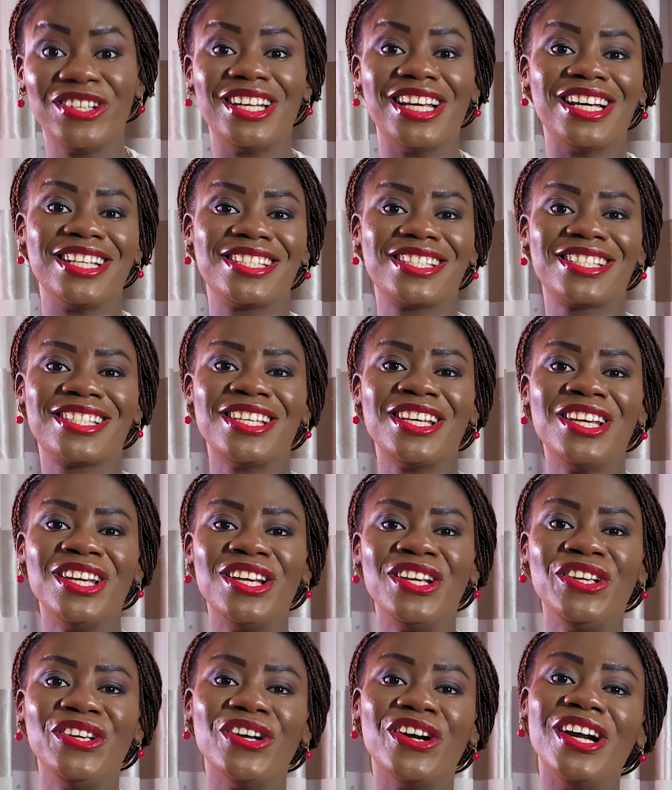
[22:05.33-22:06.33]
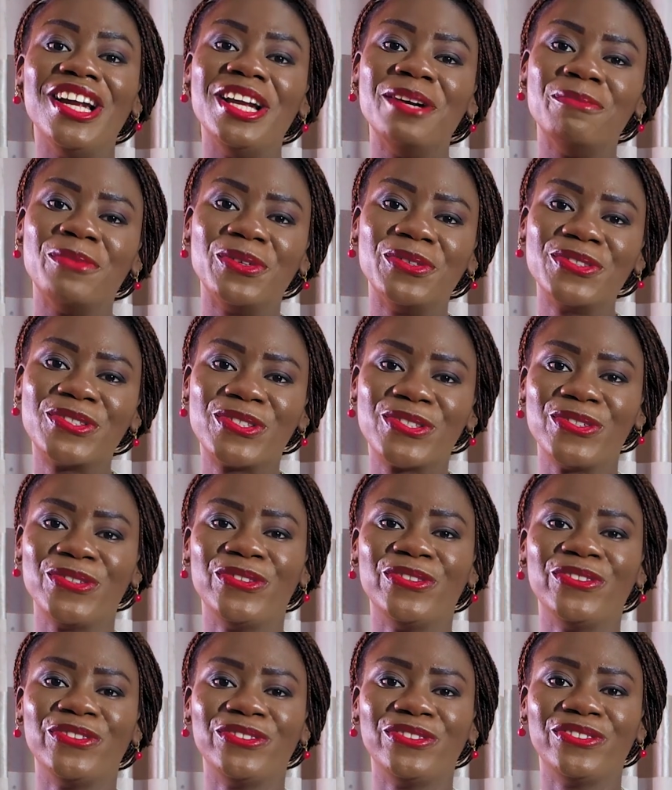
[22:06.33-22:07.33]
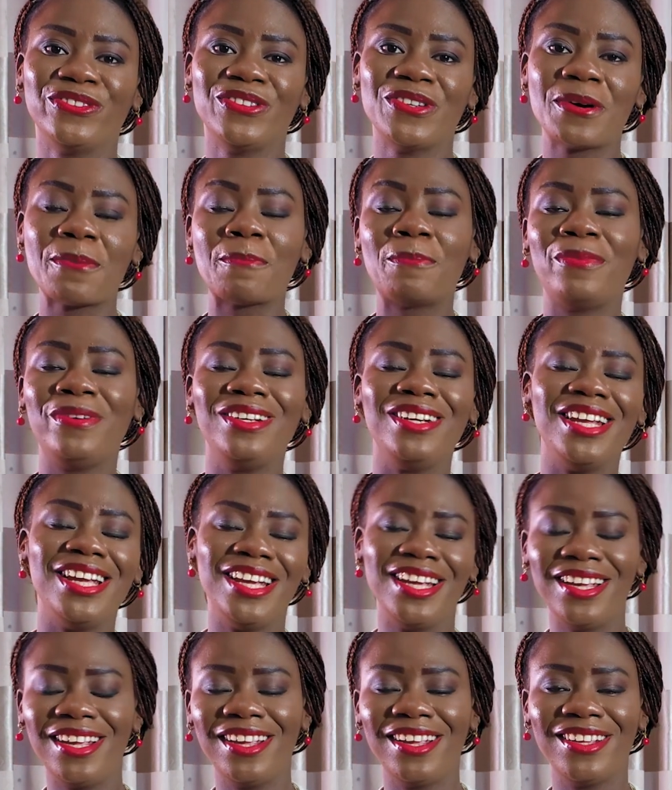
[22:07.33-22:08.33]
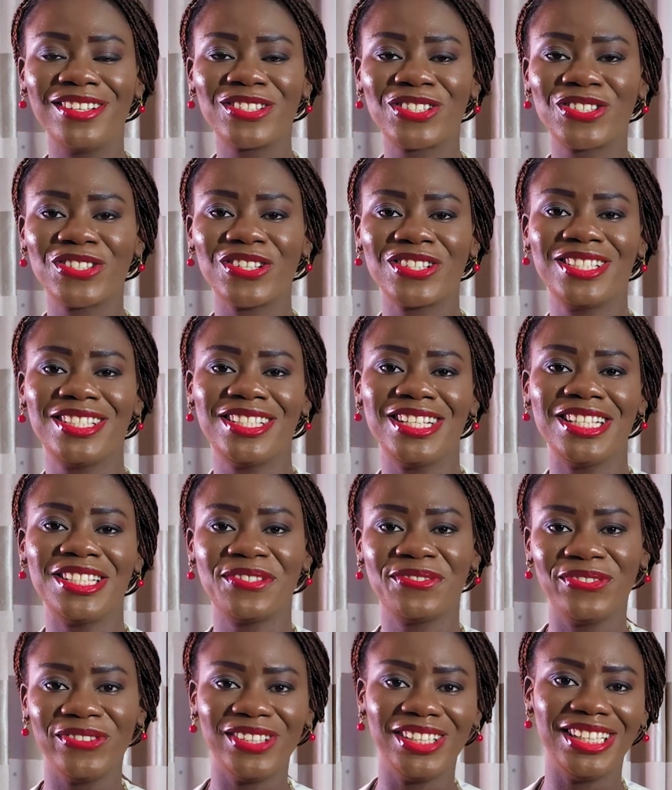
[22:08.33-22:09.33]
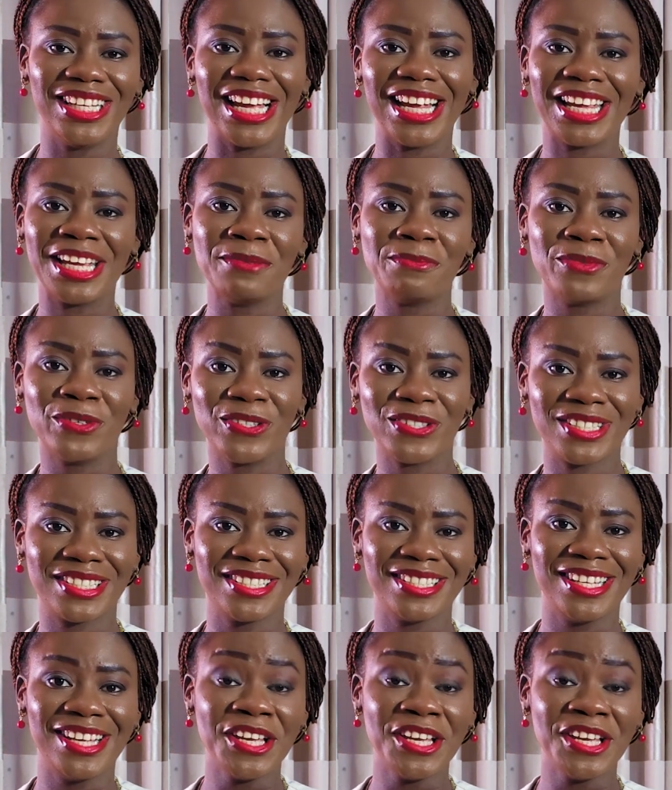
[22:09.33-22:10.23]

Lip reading: that you're able to play successfully like a boss.